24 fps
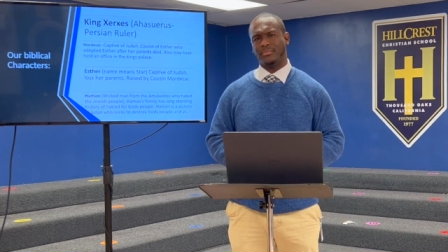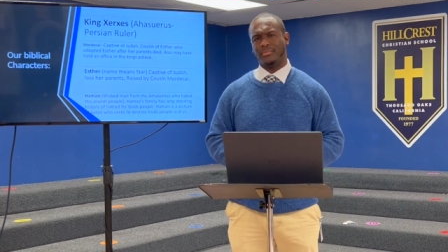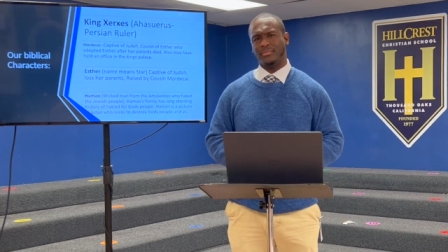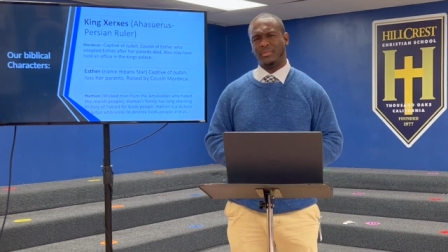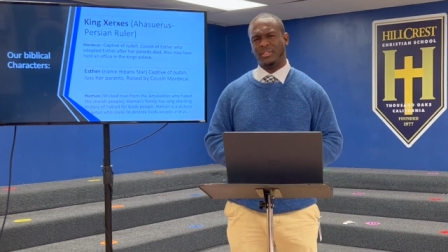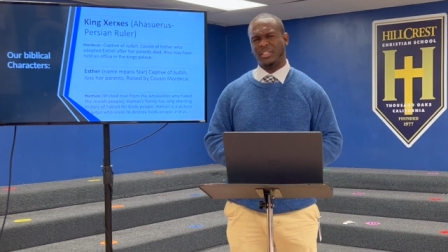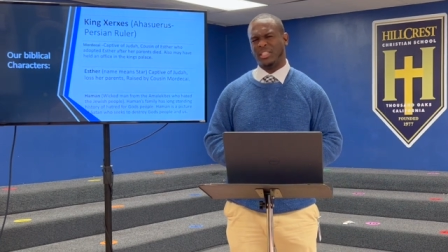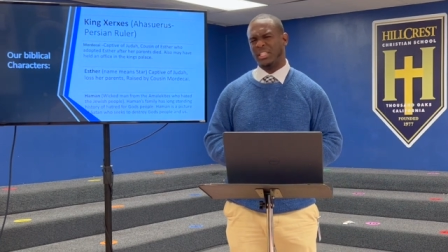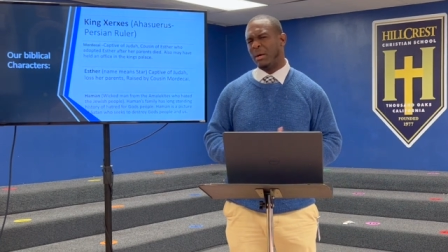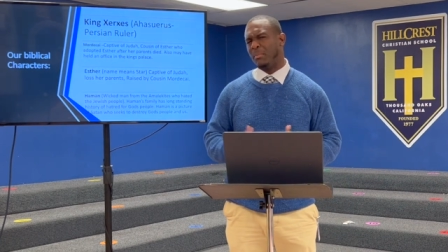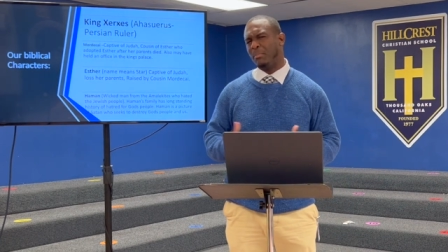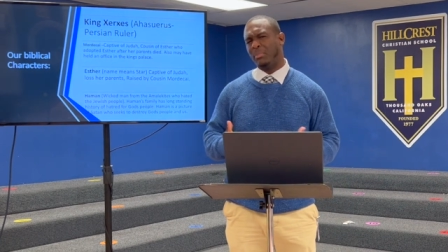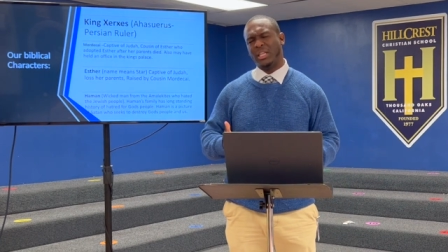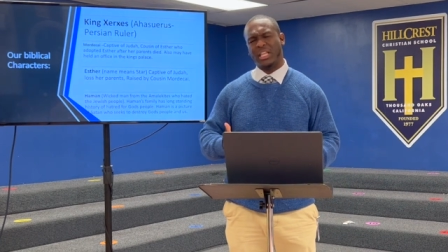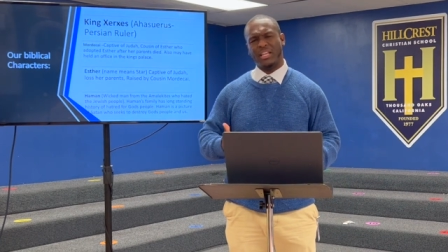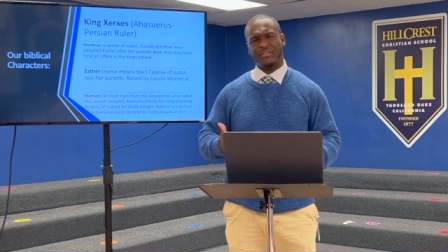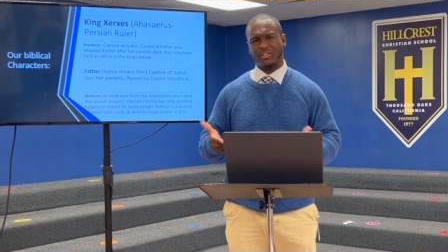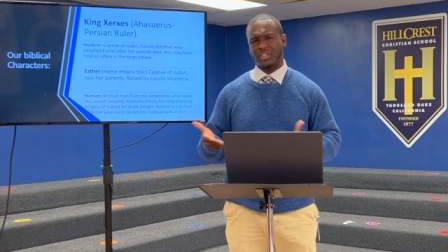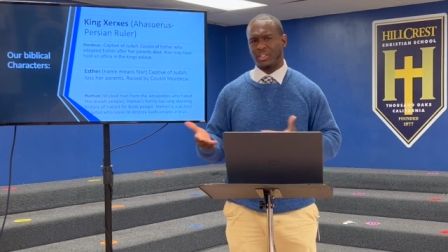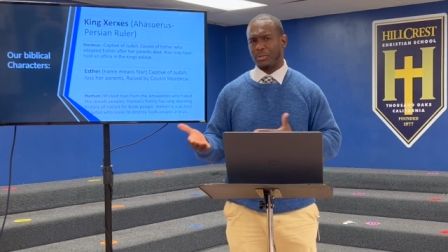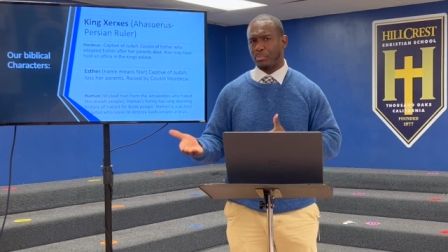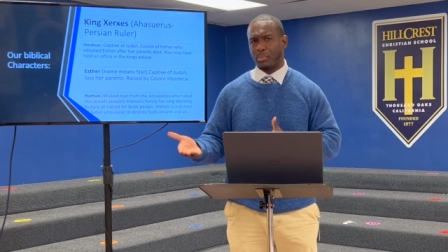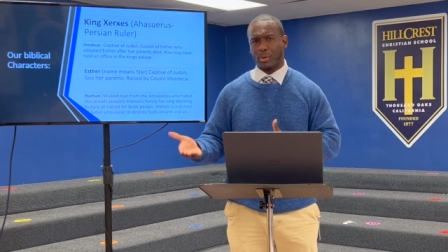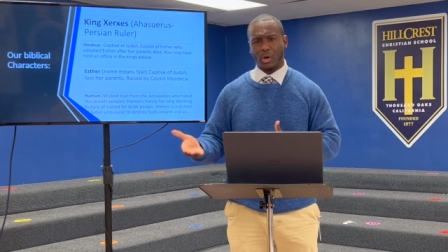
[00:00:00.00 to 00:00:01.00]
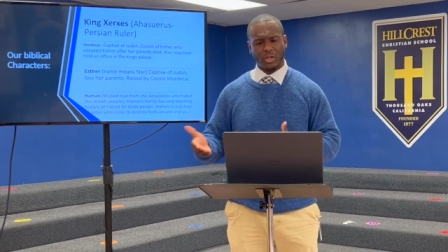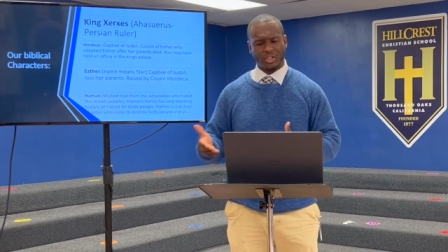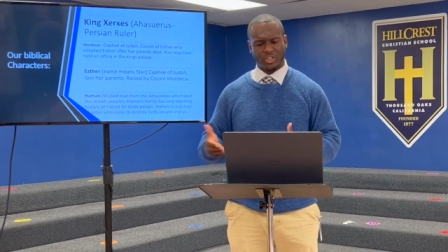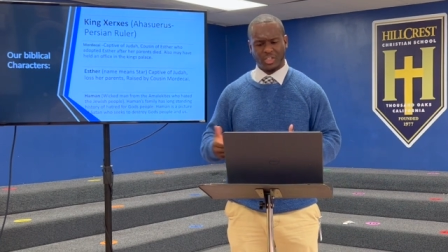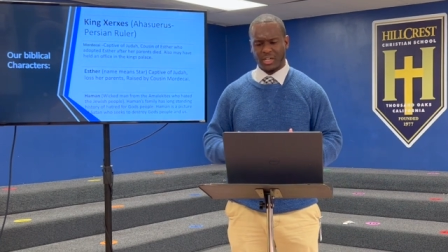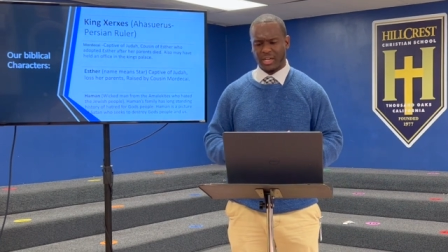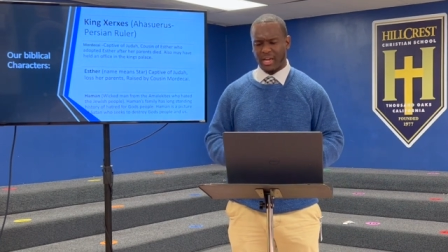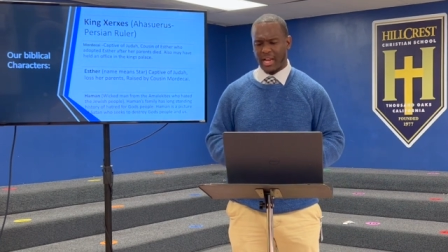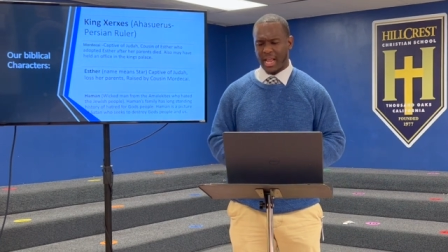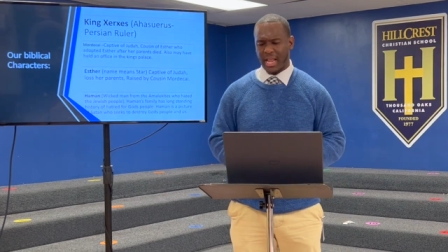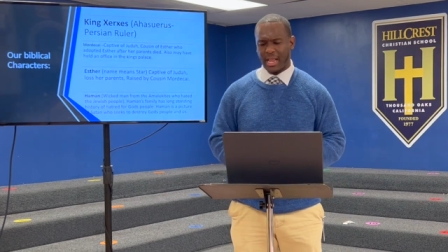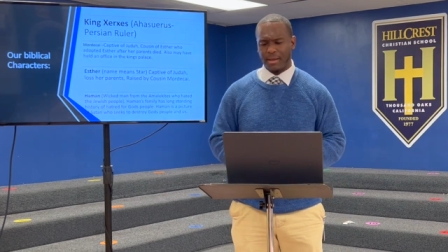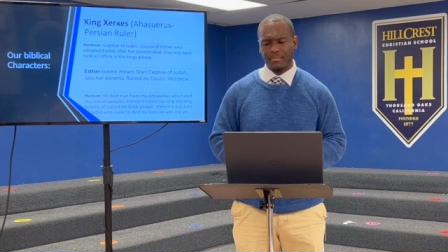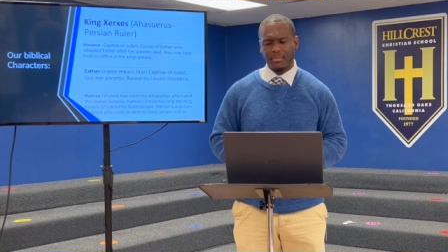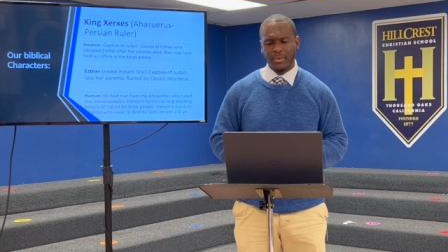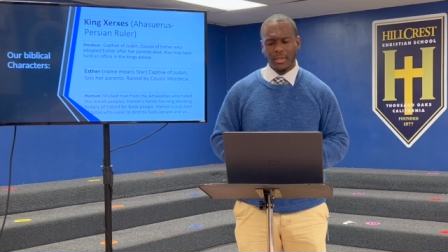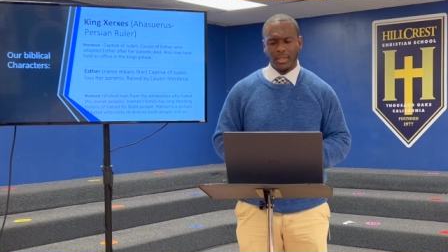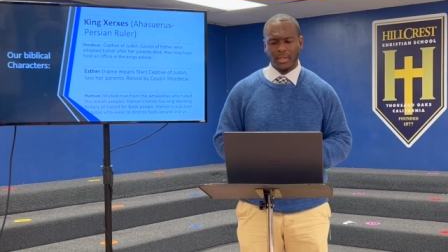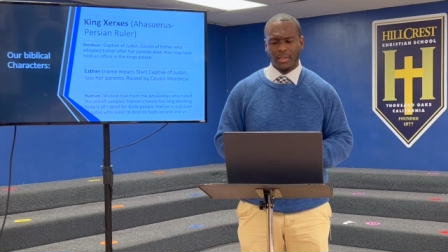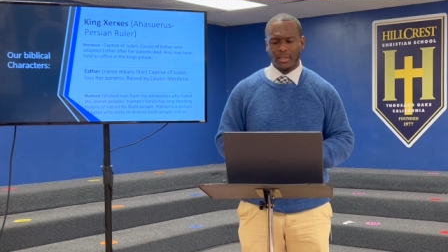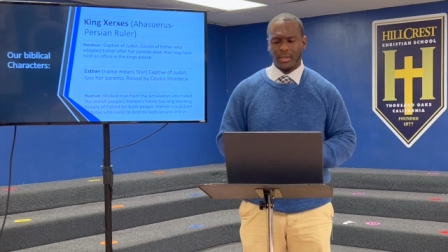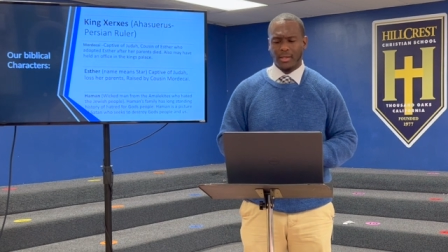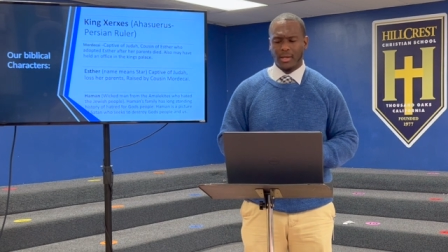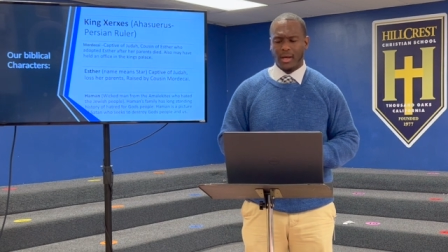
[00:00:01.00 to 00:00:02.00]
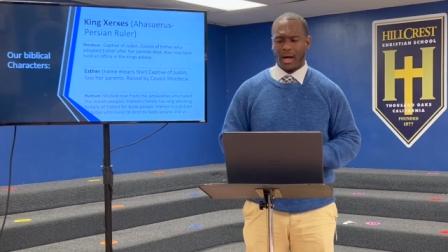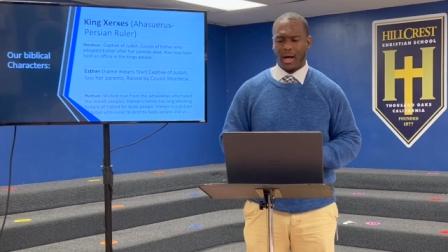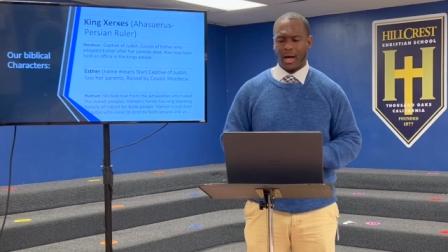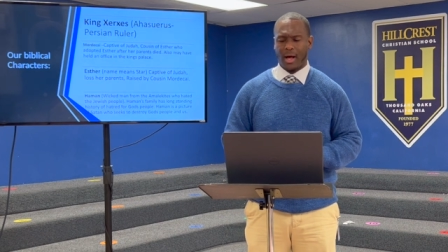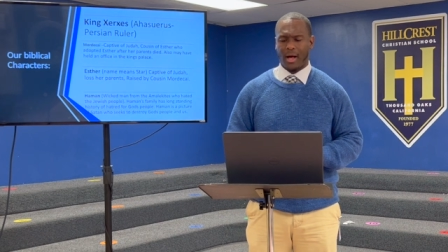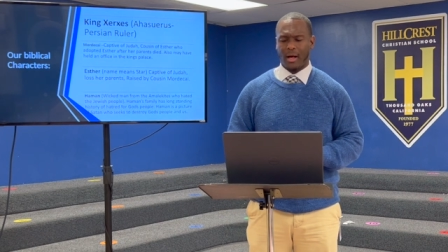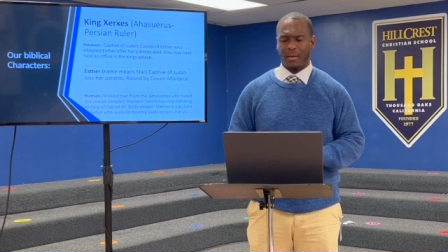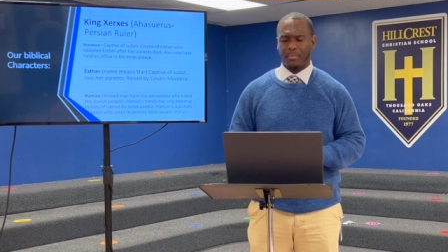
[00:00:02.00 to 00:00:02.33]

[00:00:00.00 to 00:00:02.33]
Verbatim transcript: Some believe it's a Persian name, uh,